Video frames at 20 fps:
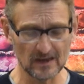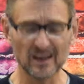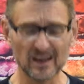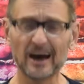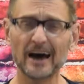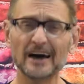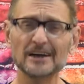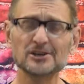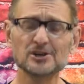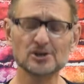
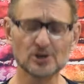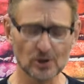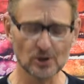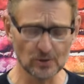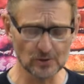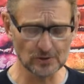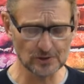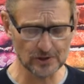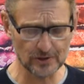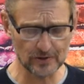God
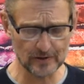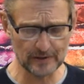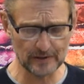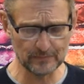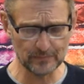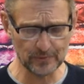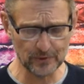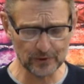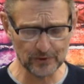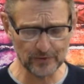chose her
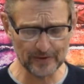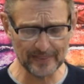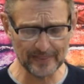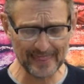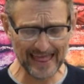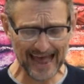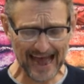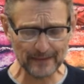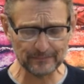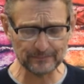and put her in
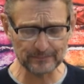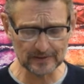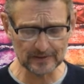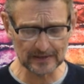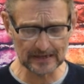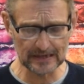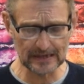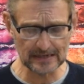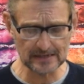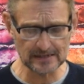that
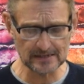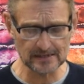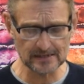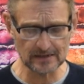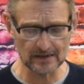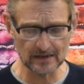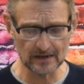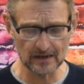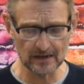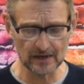place
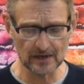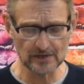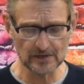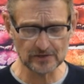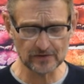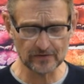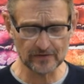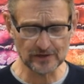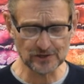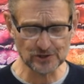
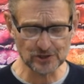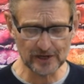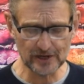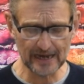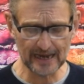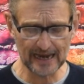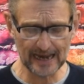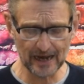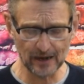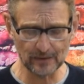so that she
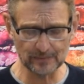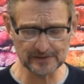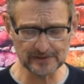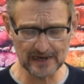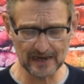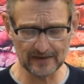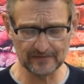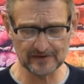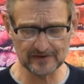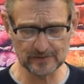could help
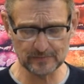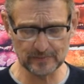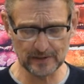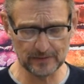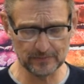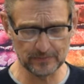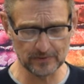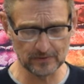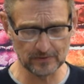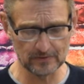save his
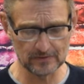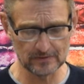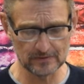people.